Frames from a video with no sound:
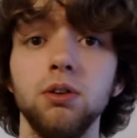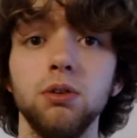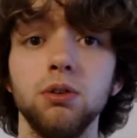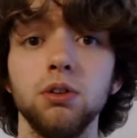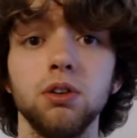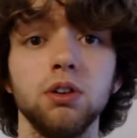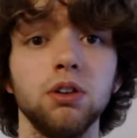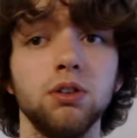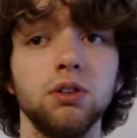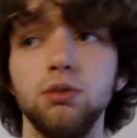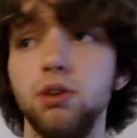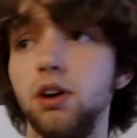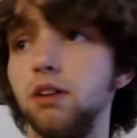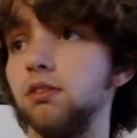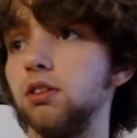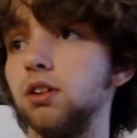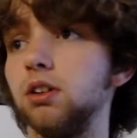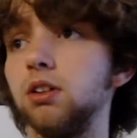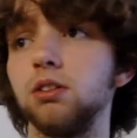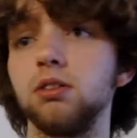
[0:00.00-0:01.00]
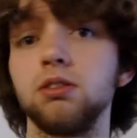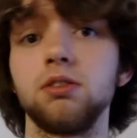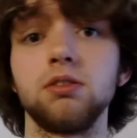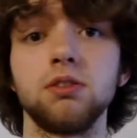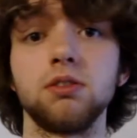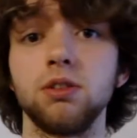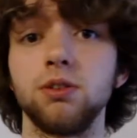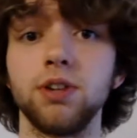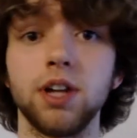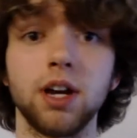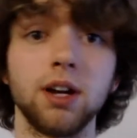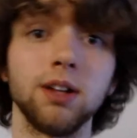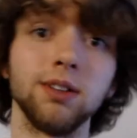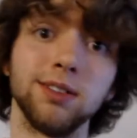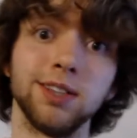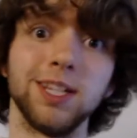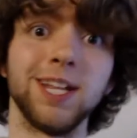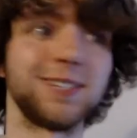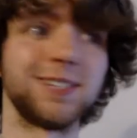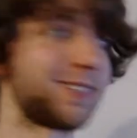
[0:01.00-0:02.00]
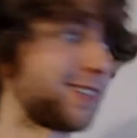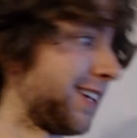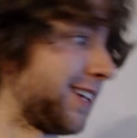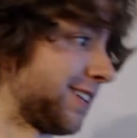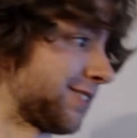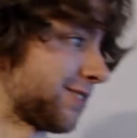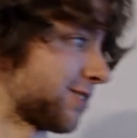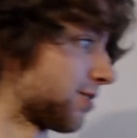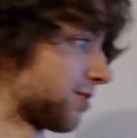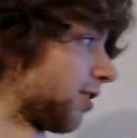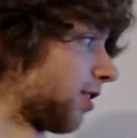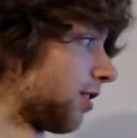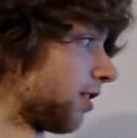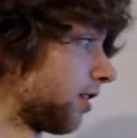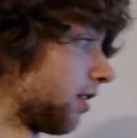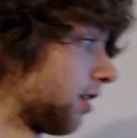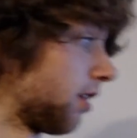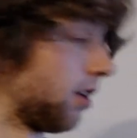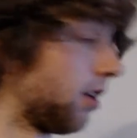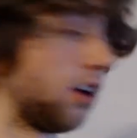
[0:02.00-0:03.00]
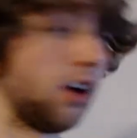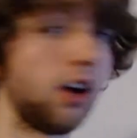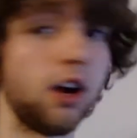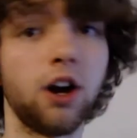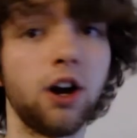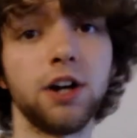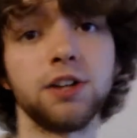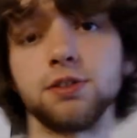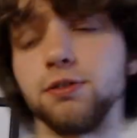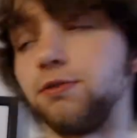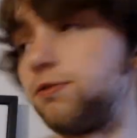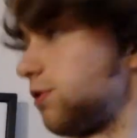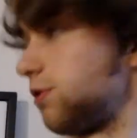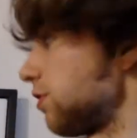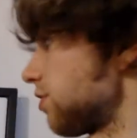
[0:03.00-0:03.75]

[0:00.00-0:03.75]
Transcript: or whoever. So yeah, let's get started. All right, so